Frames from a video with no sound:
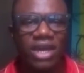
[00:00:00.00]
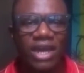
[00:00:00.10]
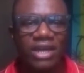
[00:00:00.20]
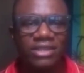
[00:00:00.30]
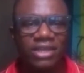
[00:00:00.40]

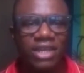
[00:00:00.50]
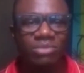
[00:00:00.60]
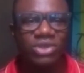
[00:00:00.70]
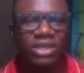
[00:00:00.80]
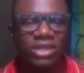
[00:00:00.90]
I tell
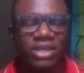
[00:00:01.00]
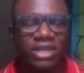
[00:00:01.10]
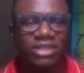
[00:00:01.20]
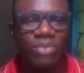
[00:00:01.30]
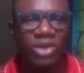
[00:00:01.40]
them the
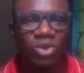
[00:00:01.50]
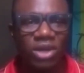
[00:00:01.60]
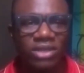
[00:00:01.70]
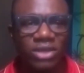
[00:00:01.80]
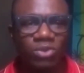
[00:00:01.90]
rate per
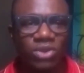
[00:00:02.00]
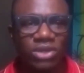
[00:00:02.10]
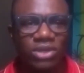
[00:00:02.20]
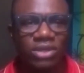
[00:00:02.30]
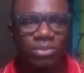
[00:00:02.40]
dollar they
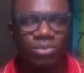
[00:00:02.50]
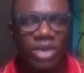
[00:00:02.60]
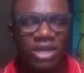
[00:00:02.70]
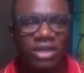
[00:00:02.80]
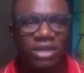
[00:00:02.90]

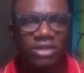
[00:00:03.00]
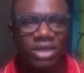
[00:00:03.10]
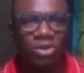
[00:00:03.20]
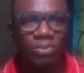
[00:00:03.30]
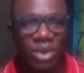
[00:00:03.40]

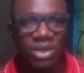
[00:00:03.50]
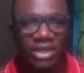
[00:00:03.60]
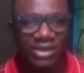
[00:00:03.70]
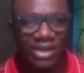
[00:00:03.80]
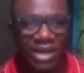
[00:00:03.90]
will pay me
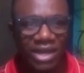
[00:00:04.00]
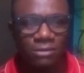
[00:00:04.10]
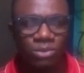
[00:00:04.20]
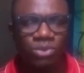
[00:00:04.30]
in Naira.